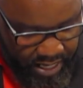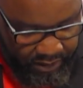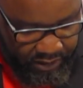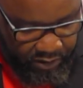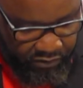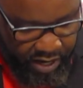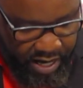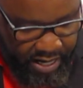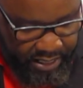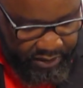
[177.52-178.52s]
thousands of
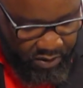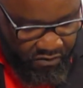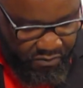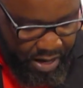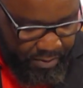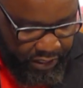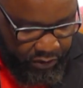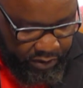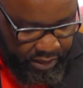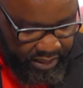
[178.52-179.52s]
acres of
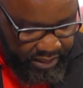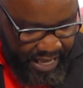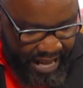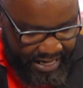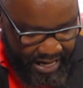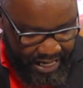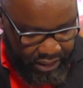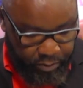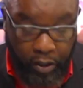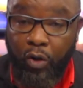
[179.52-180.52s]
public utility land
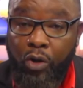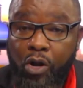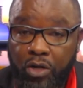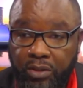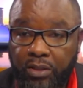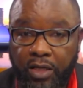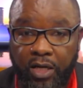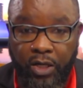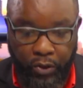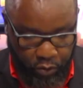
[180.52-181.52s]
has been lost
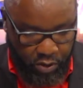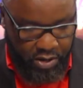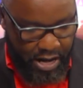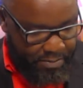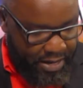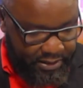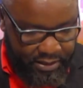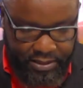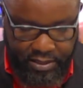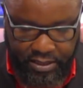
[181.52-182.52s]
to
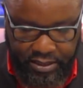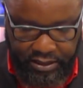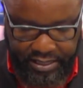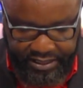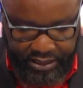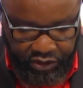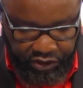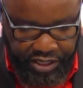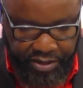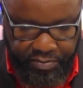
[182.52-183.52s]
grabbers. Such a
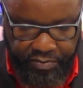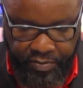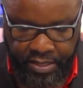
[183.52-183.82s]
shame.